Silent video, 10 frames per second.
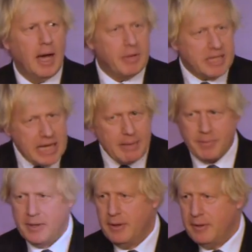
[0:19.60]
and we
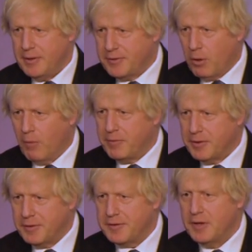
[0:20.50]
keep this
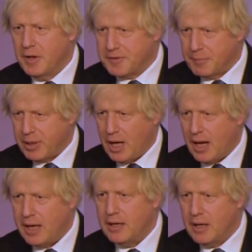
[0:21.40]
confidence and
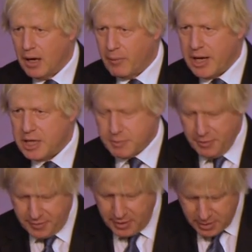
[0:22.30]
supply
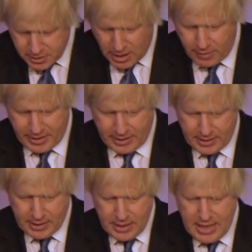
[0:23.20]
arrangement going.